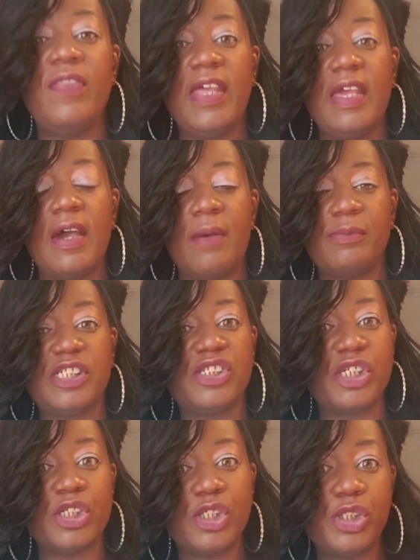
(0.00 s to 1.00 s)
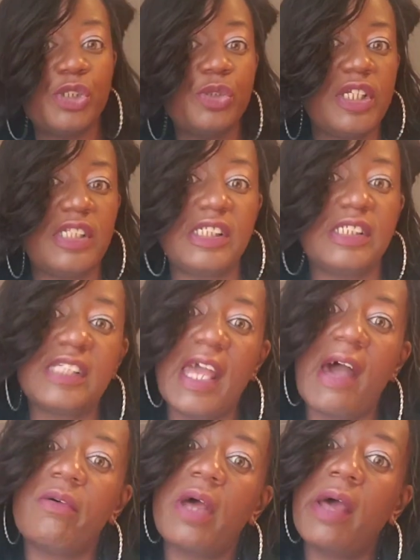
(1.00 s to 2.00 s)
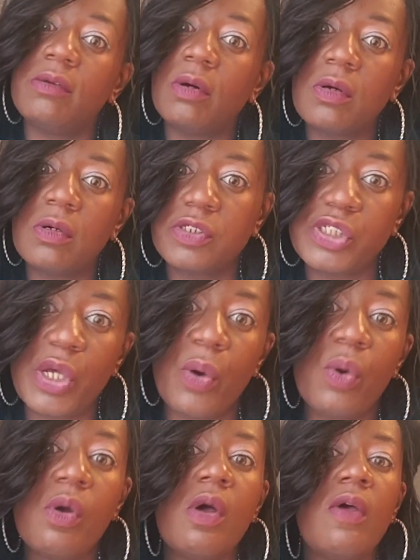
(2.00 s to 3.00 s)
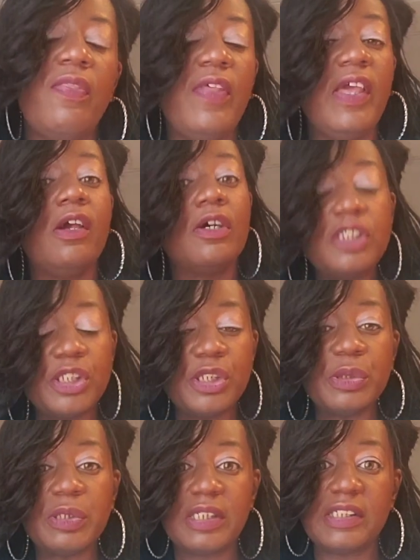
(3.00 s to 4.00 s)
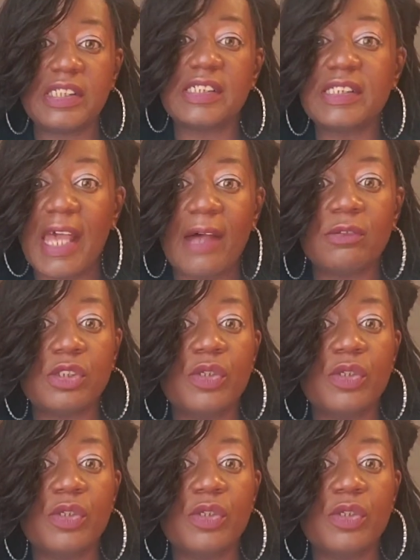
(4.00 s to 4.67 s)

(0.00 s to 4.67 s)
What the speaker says: distant student discount and also the good student discount.